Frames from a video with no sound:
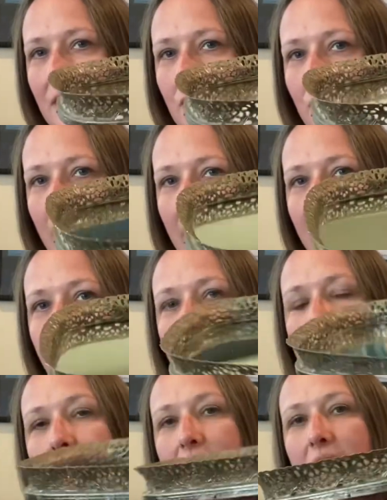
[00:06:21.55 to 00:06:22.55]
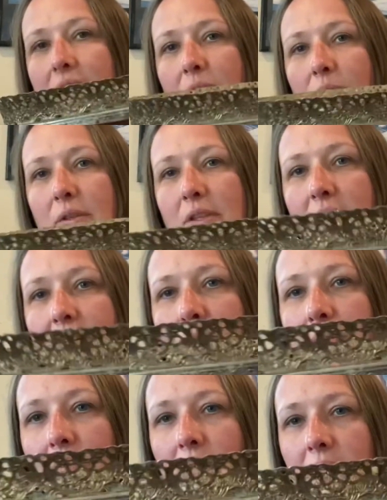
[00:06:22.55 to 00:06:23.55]
tray with
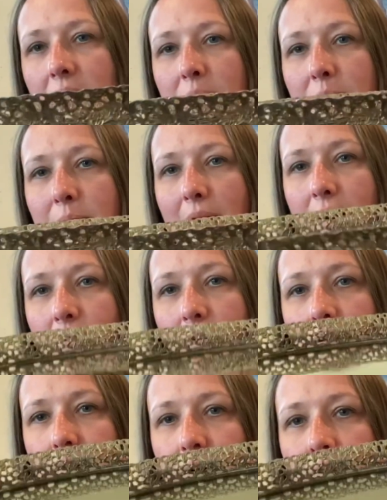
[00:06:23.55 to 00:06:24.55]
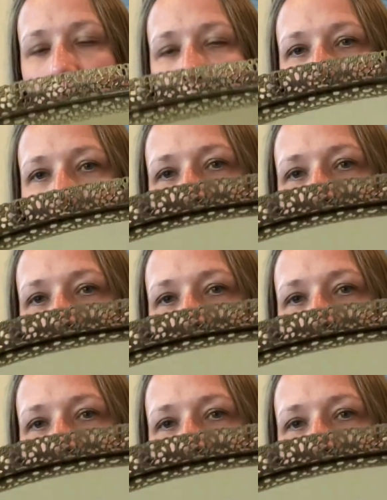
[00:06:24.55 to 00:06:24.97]
the metal around the